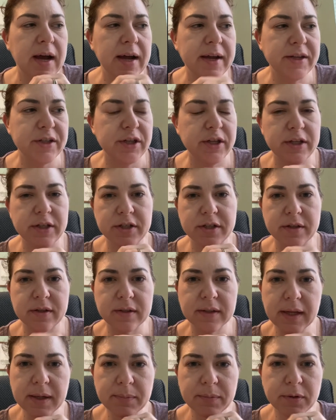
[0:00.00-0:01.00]
changed the
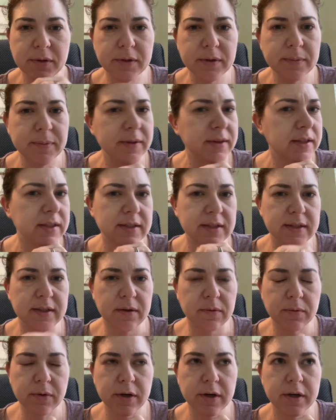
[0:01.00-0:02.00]
light bulb. That did
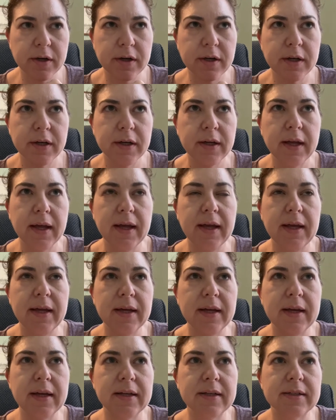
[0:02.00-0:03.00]
not work,
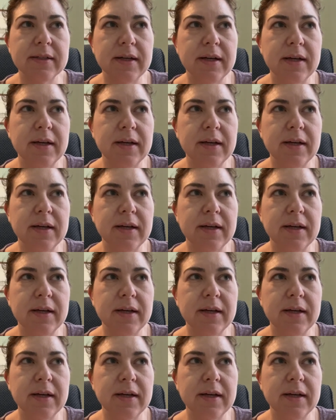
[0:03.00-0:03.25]
and